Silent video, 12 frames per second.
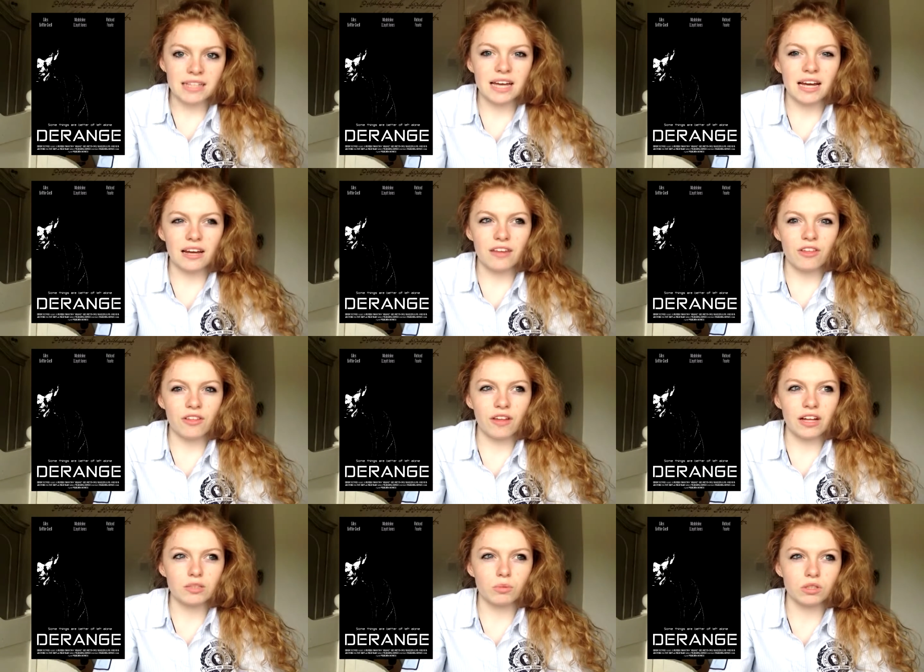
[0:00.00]
and I think
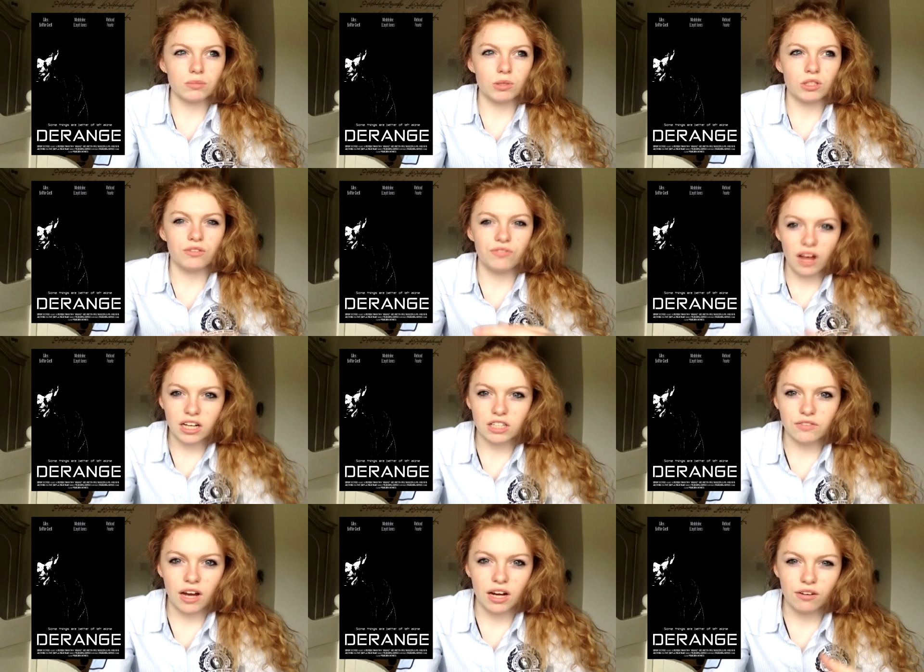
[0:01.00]
that's what's most
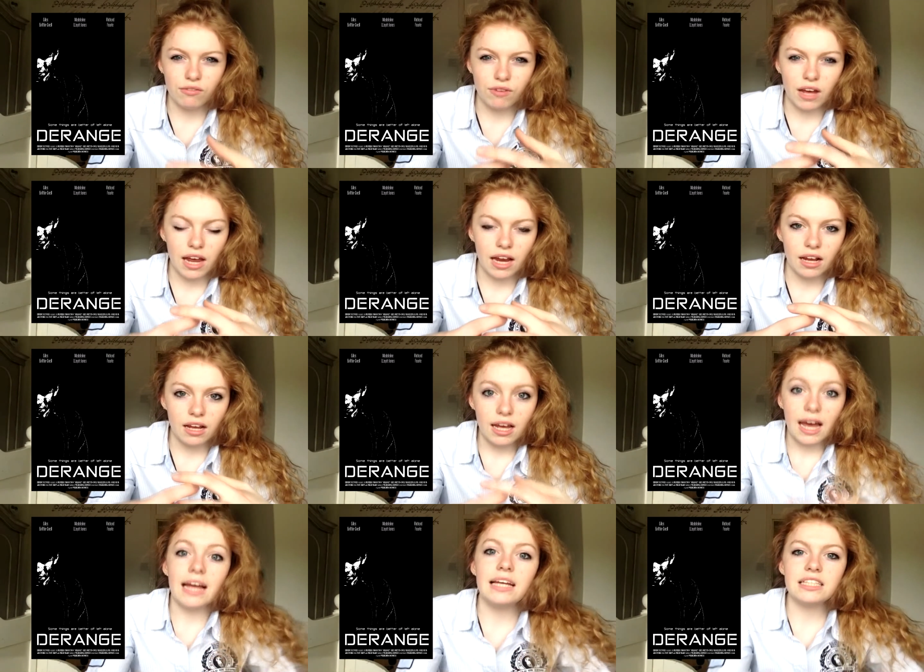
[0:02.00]
effective at conveying
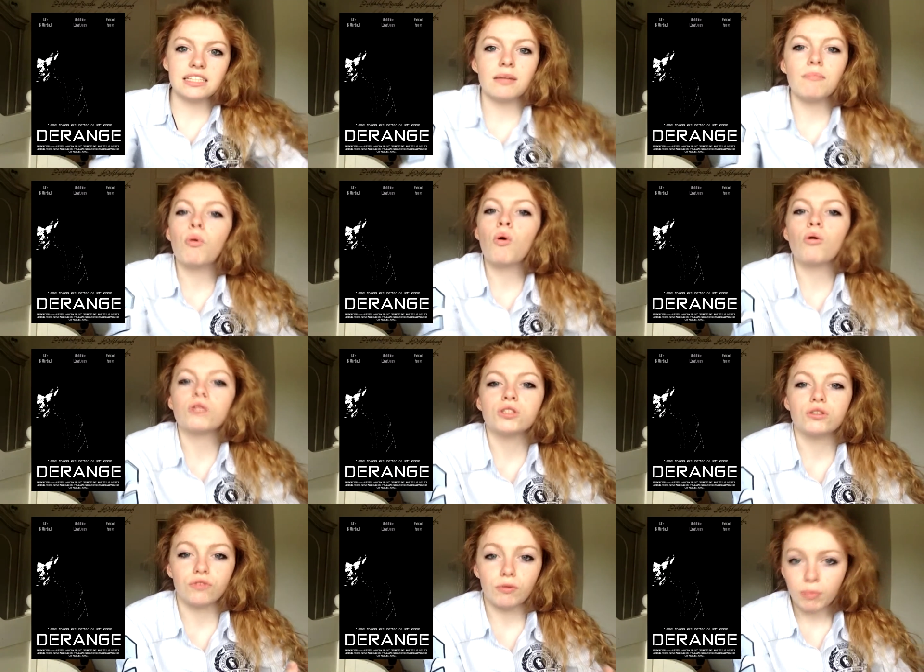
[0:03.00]
at least some portion
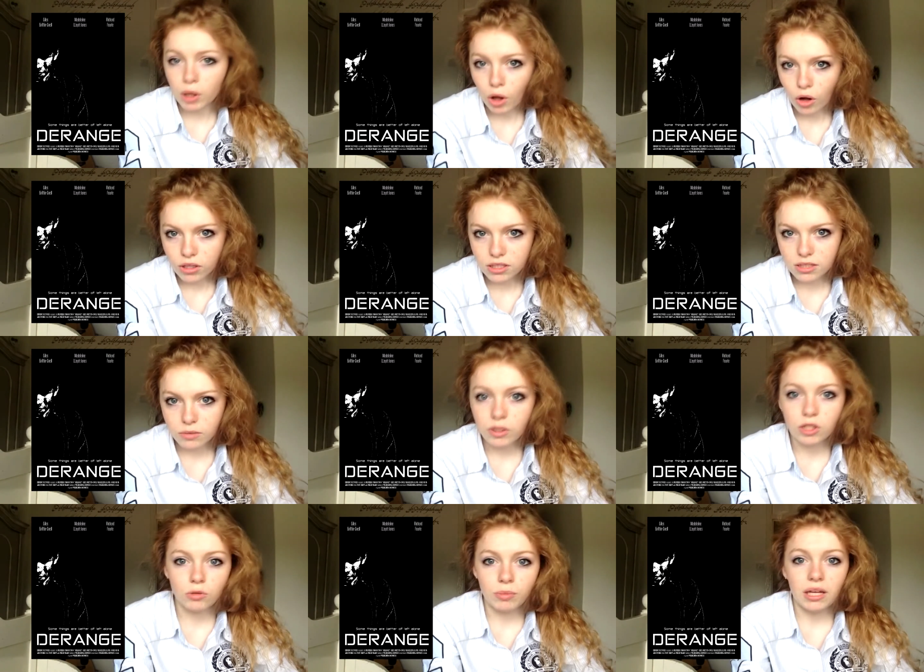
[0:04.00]
of the plot,
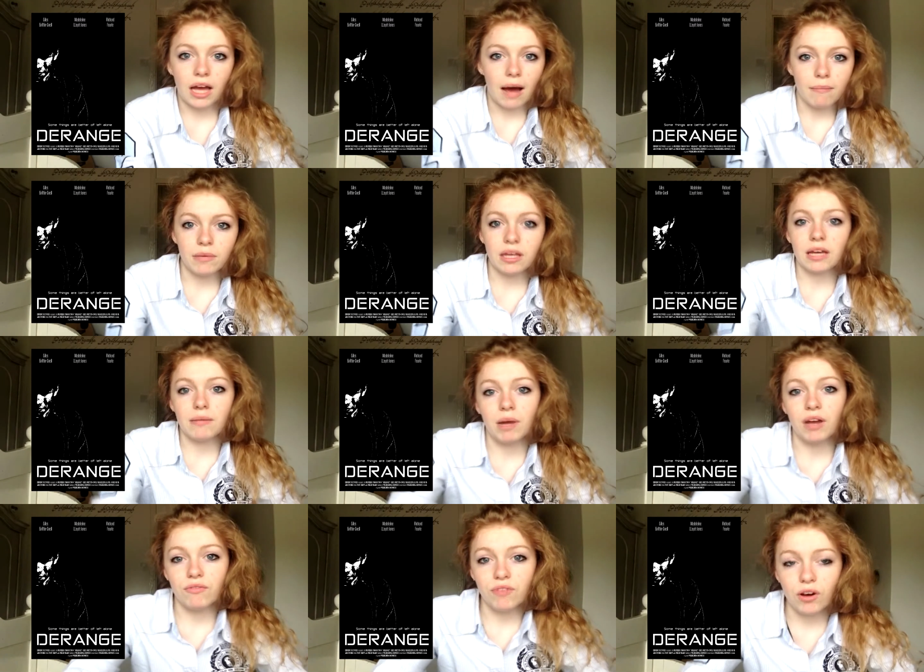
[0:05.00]
which will be happening in
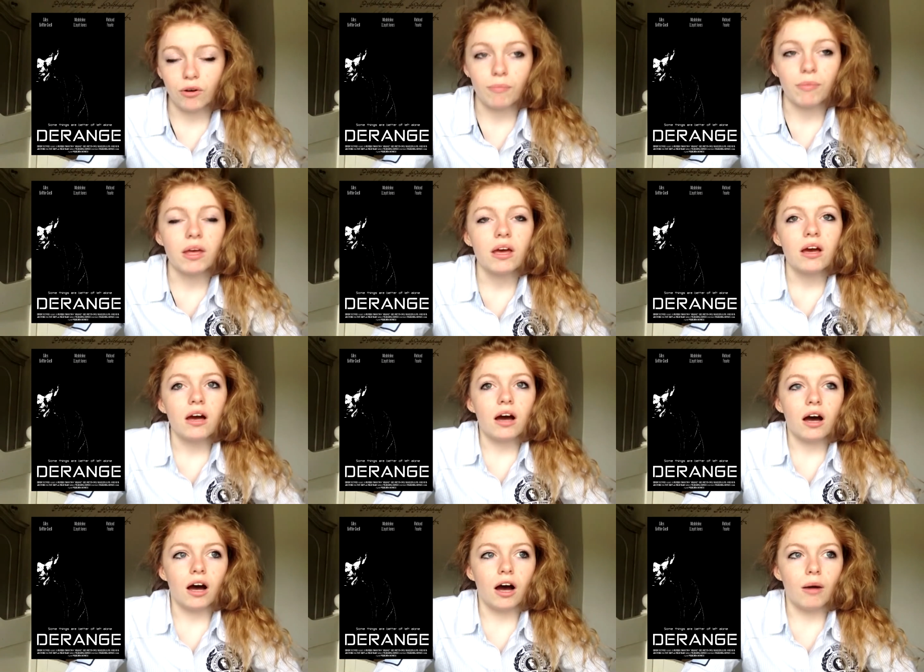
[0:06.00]
my film.
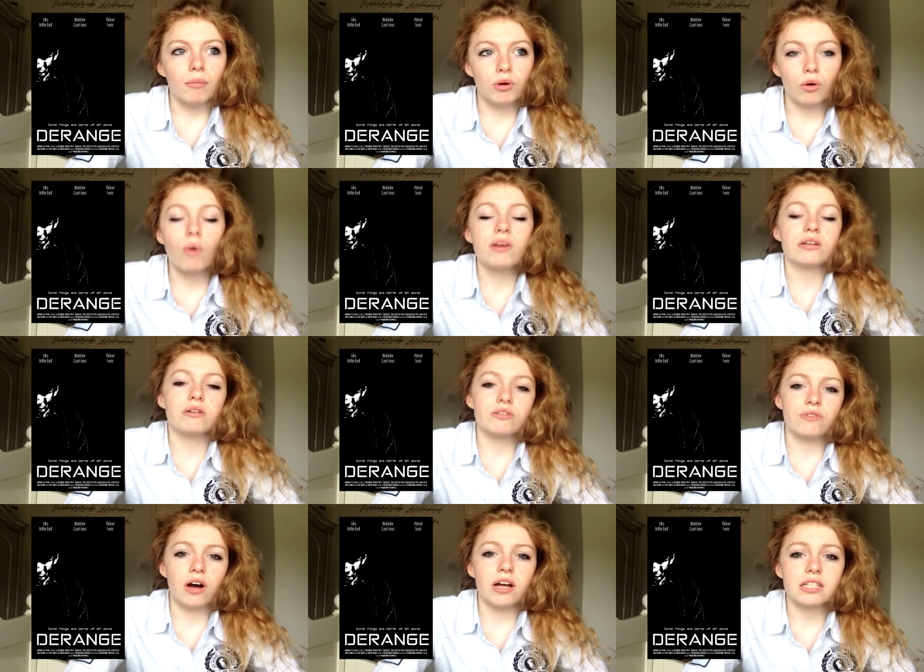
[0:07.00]
You're always going to
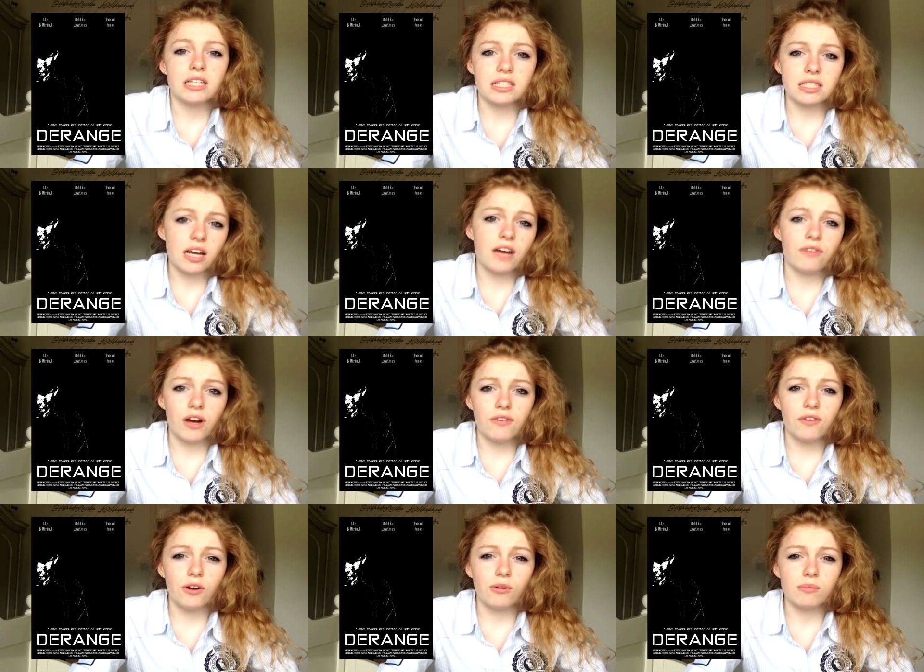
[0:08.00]
find in sci-fi
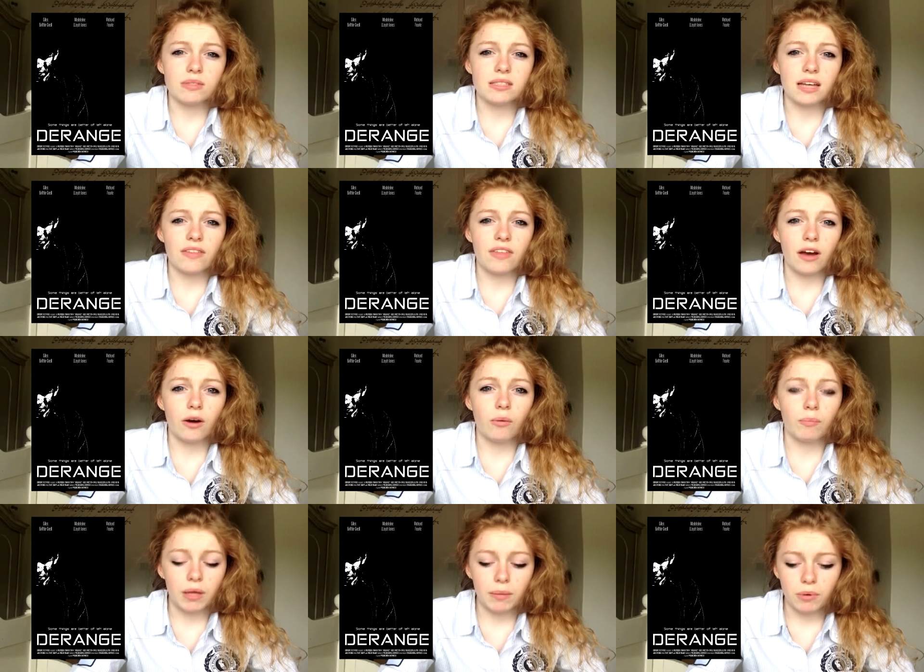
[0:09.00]
films that they'll
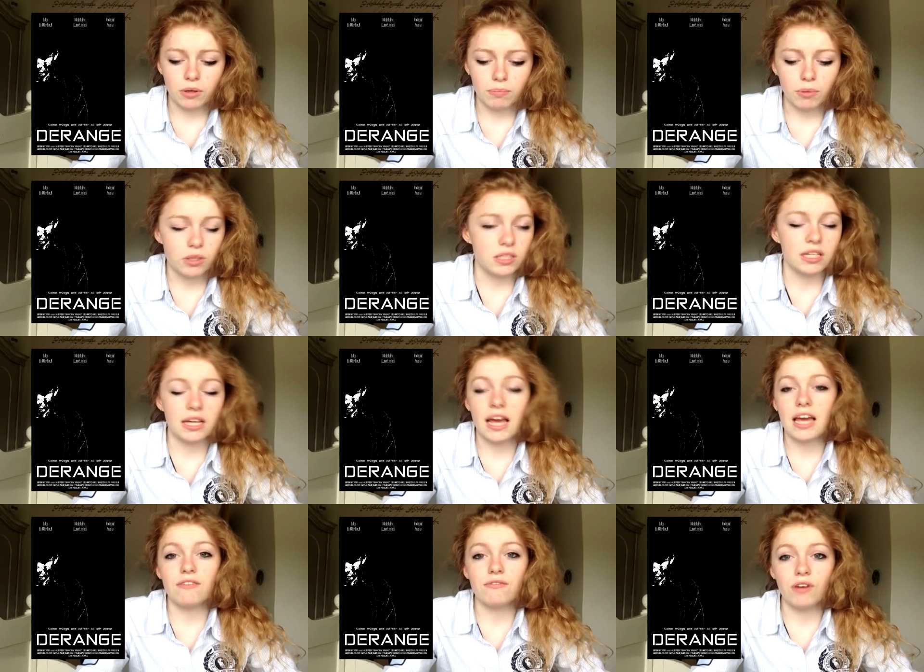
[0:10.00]
be putting
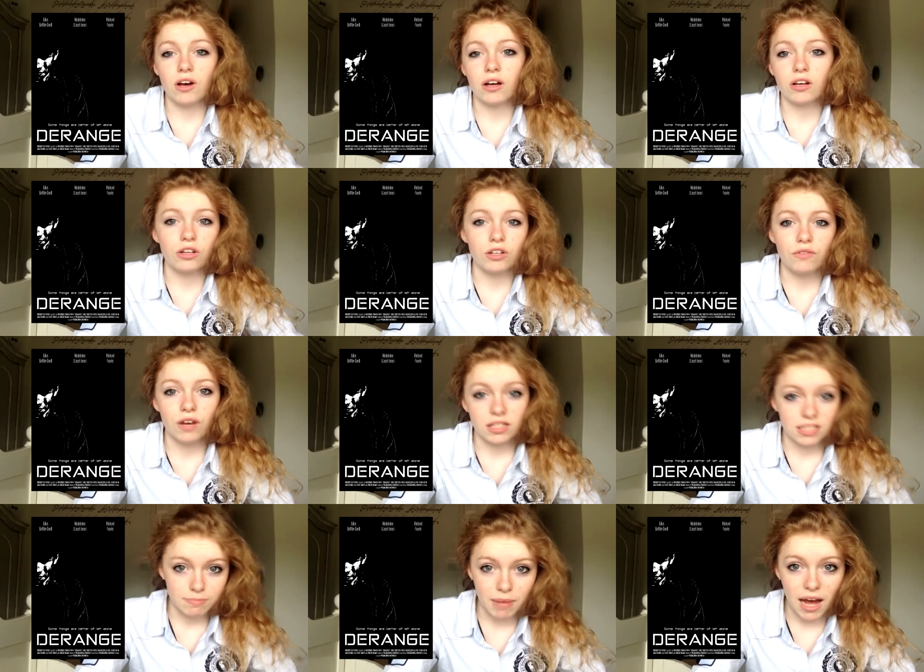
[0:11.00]
a good
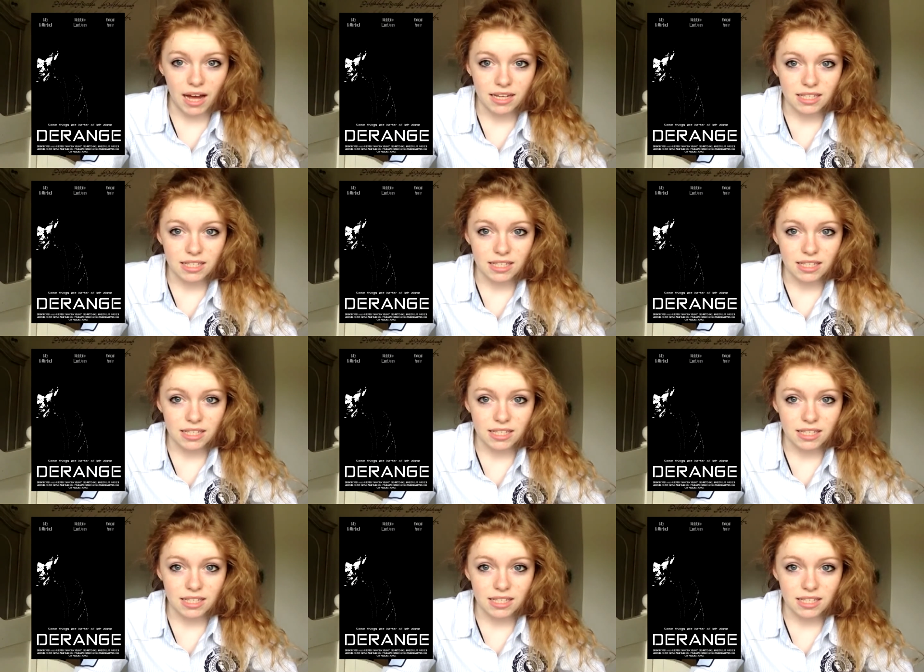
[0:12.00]
versus bad,